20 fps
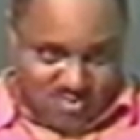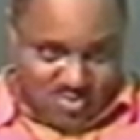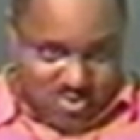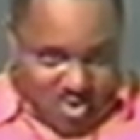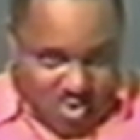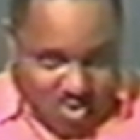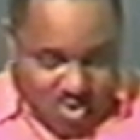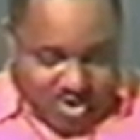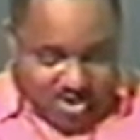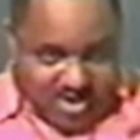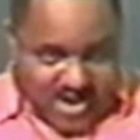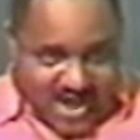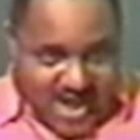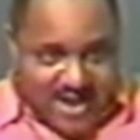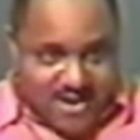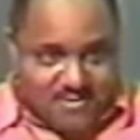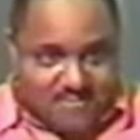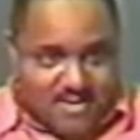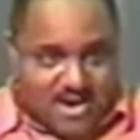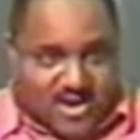We'll go into
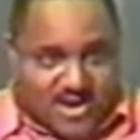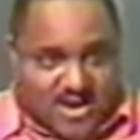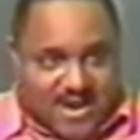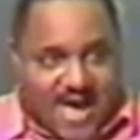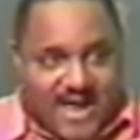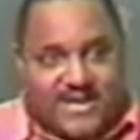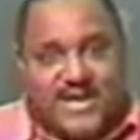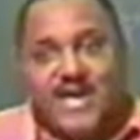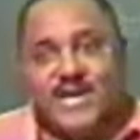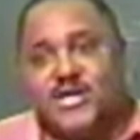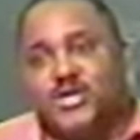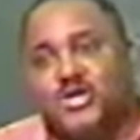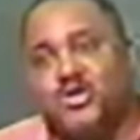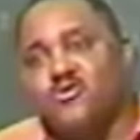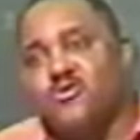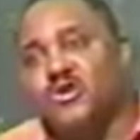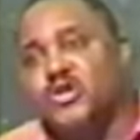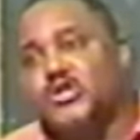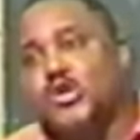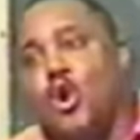that in a minute, how they had
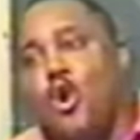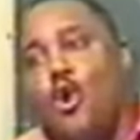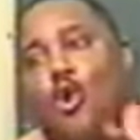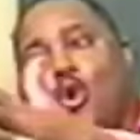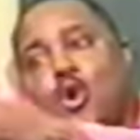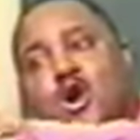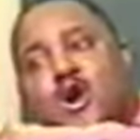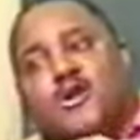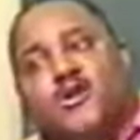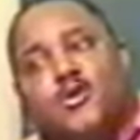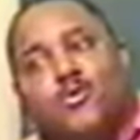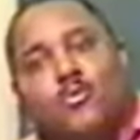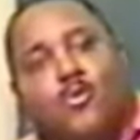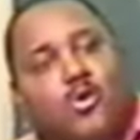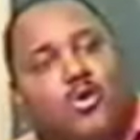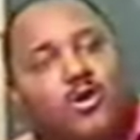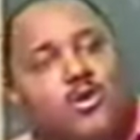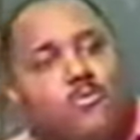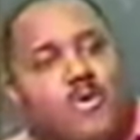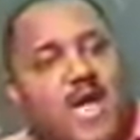to turn this whole
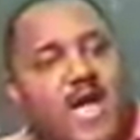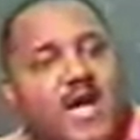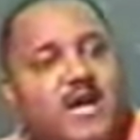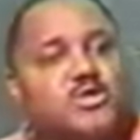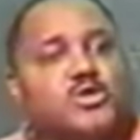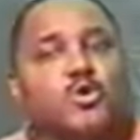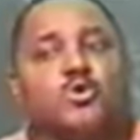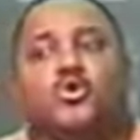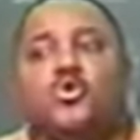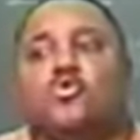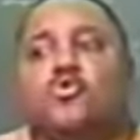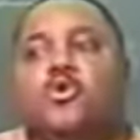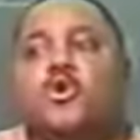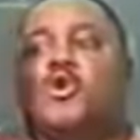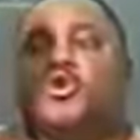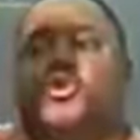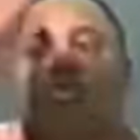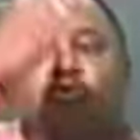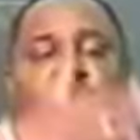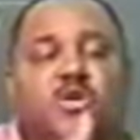underworld around so
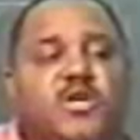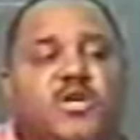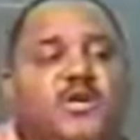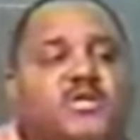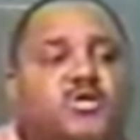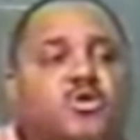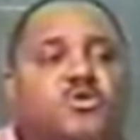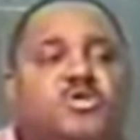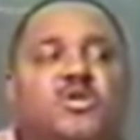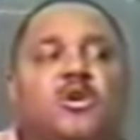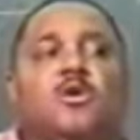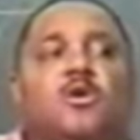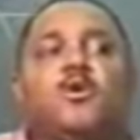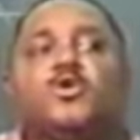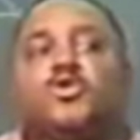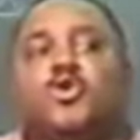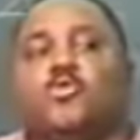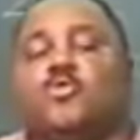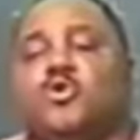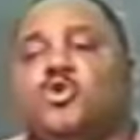you turn against yourself.
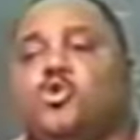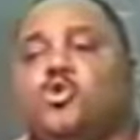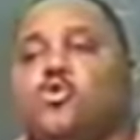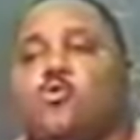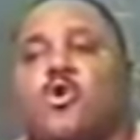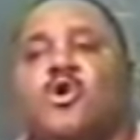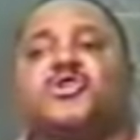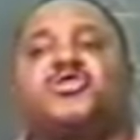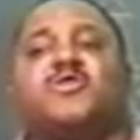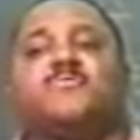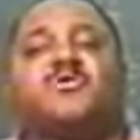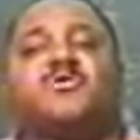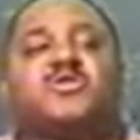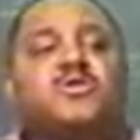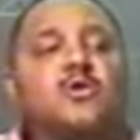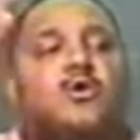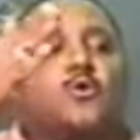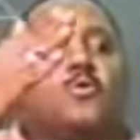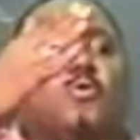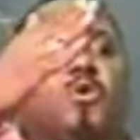So when you worship,
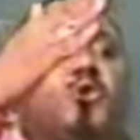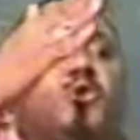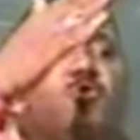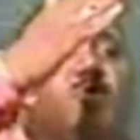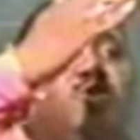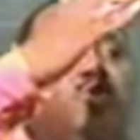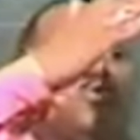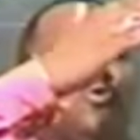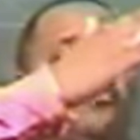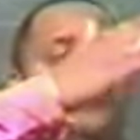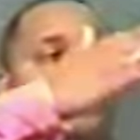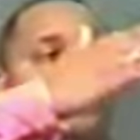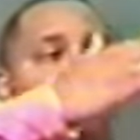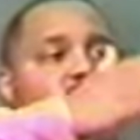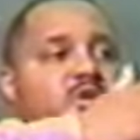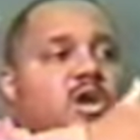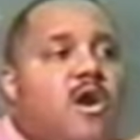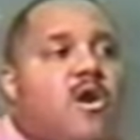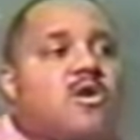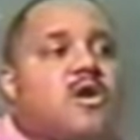when, when, you, when
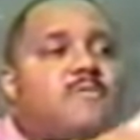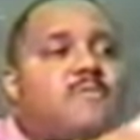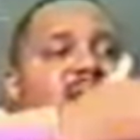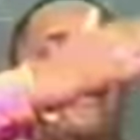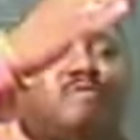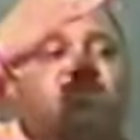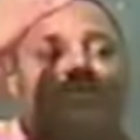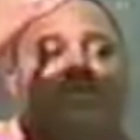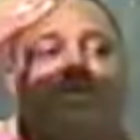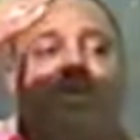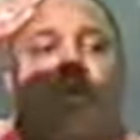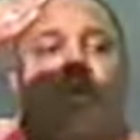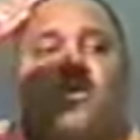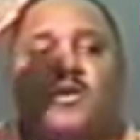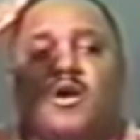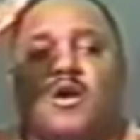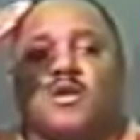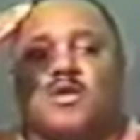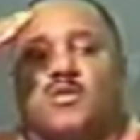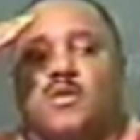you talk about,
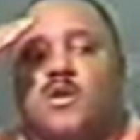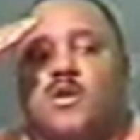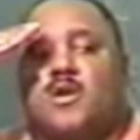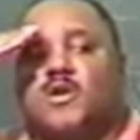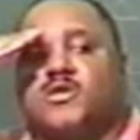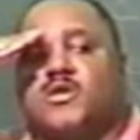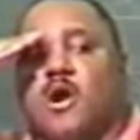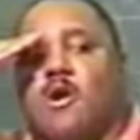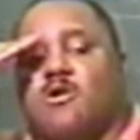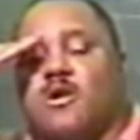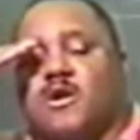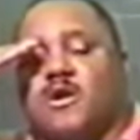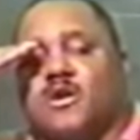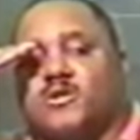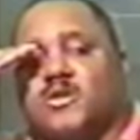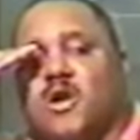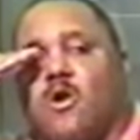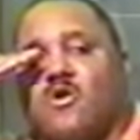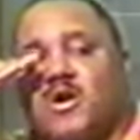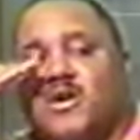talk, uh, talk,
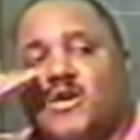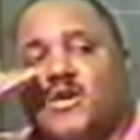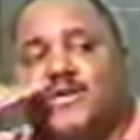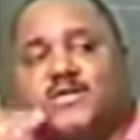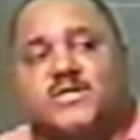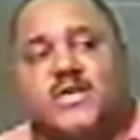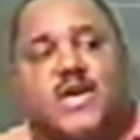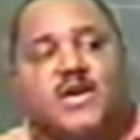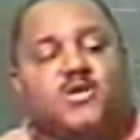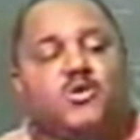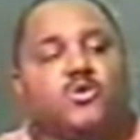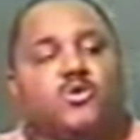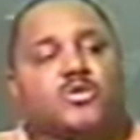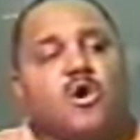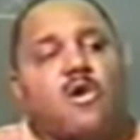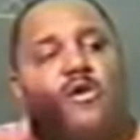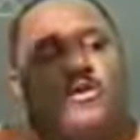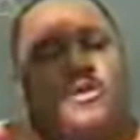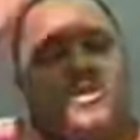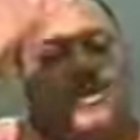uh, talk against Satan,
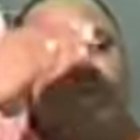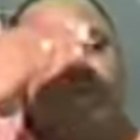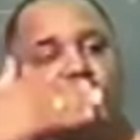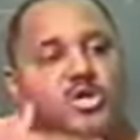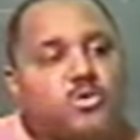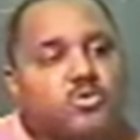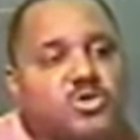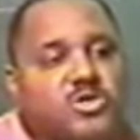you're talking against